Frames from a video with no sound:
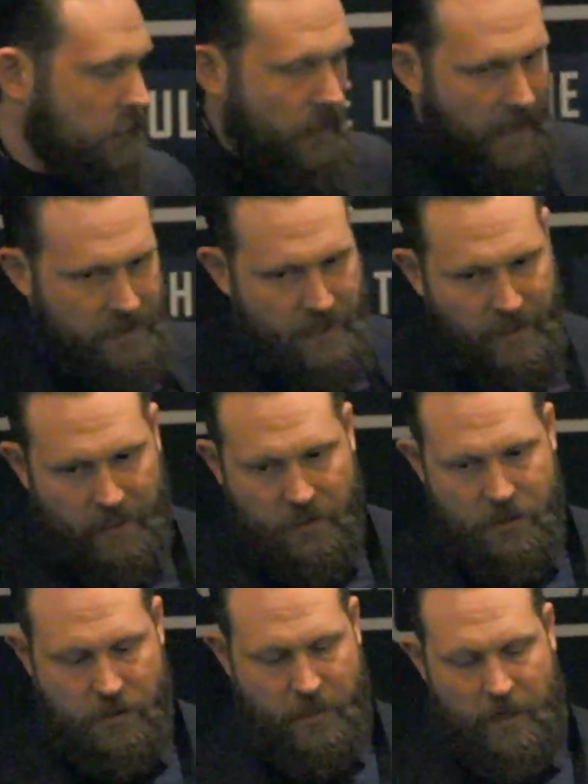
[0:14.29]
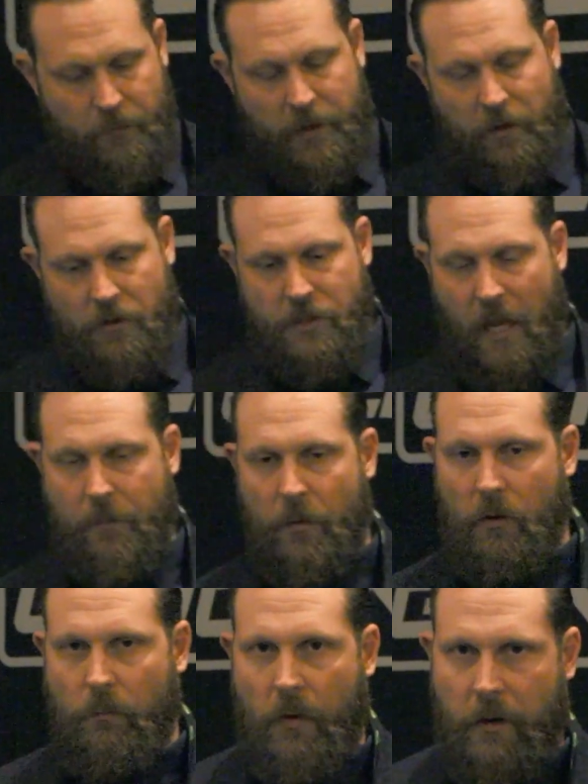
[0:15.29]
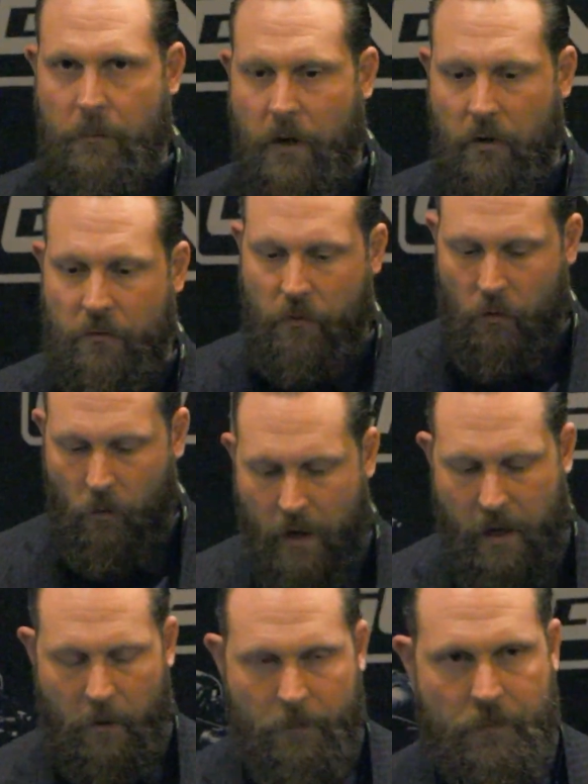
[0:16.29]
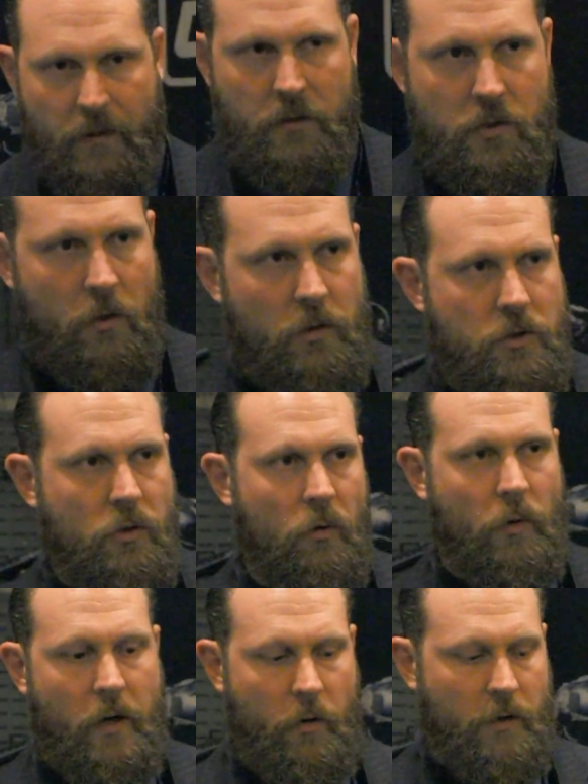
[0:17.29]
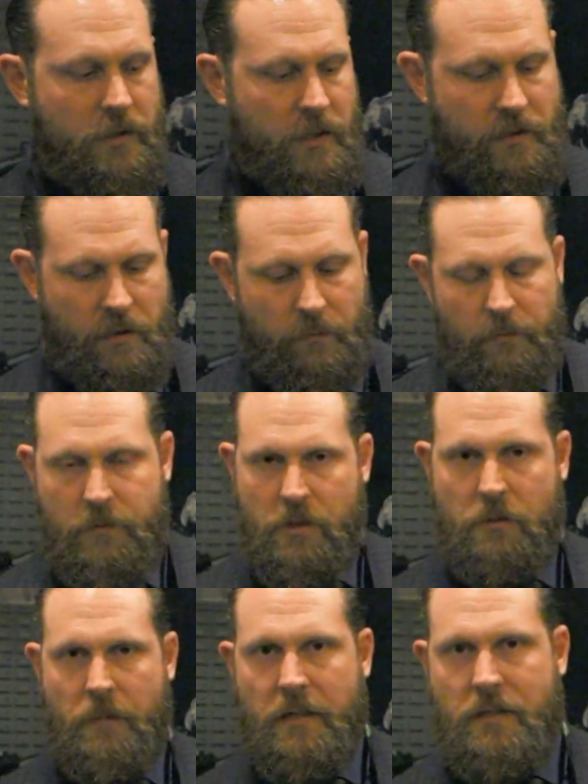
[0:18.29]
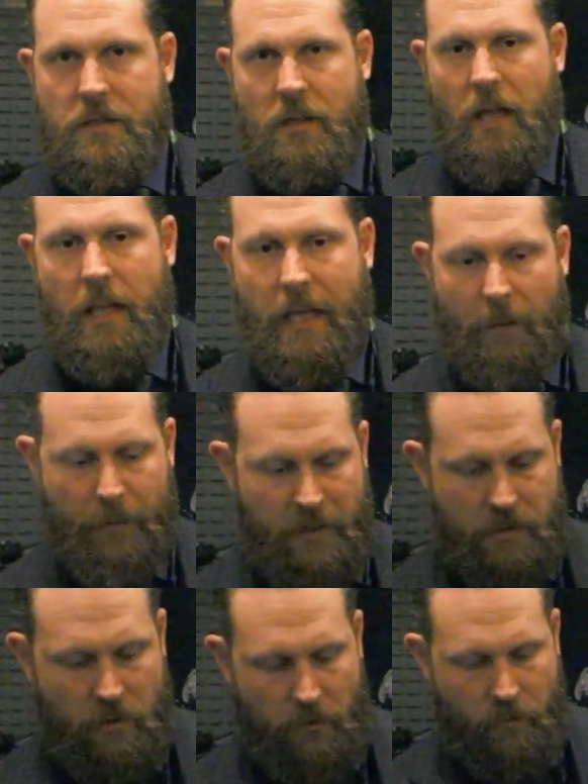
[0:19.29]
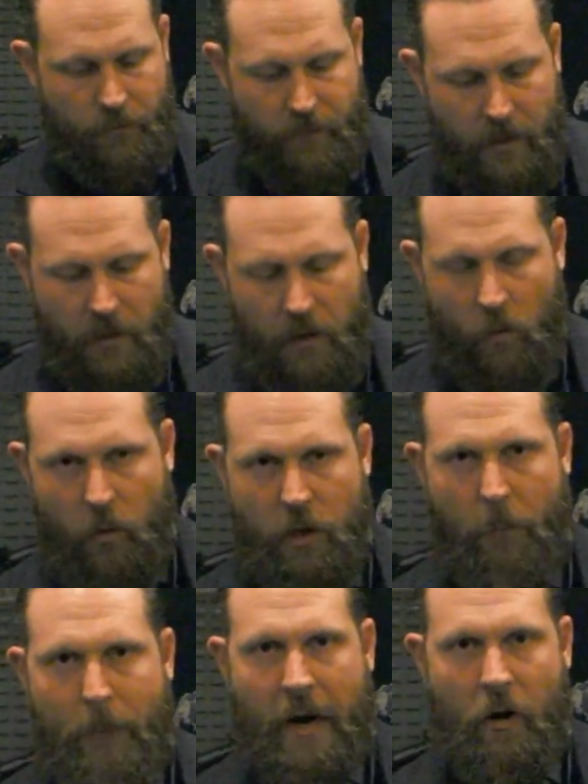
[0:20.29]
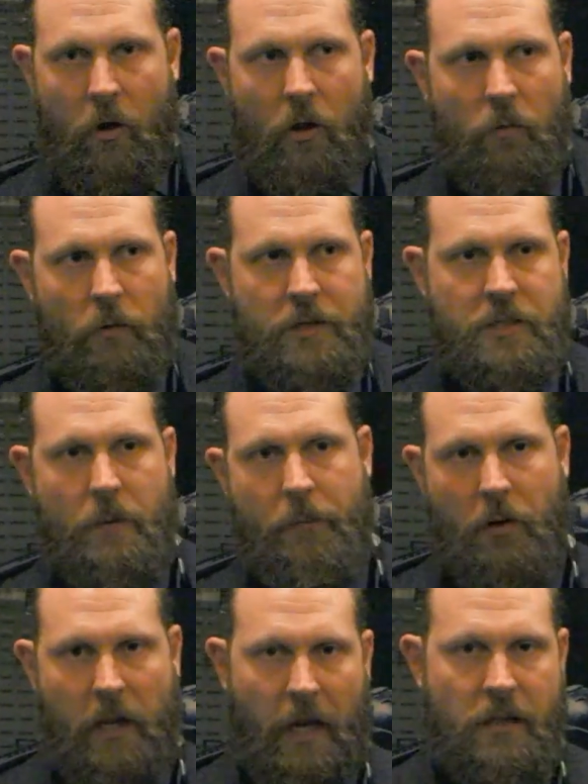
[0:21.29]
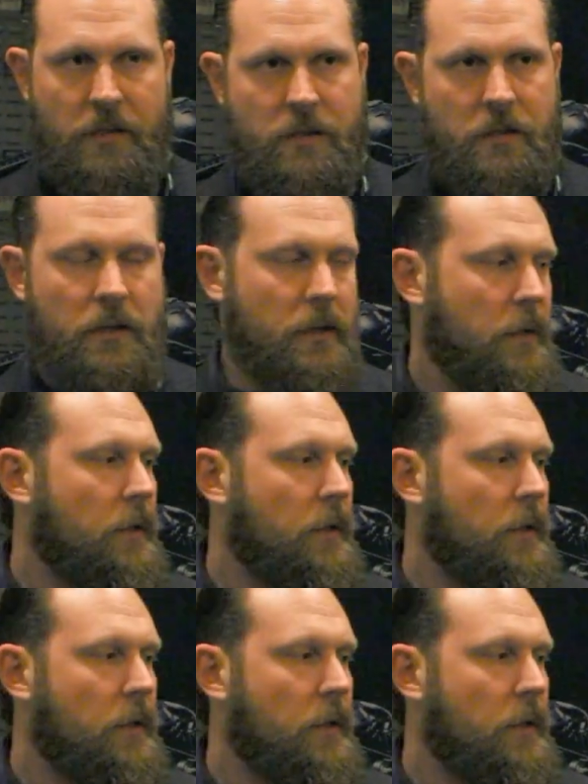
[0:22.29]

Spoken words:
The 18-inch has kind of been our staple and bread and butter for a while. So the short recoil system just means it's a lot like a pistol, where the barrel reciprocates,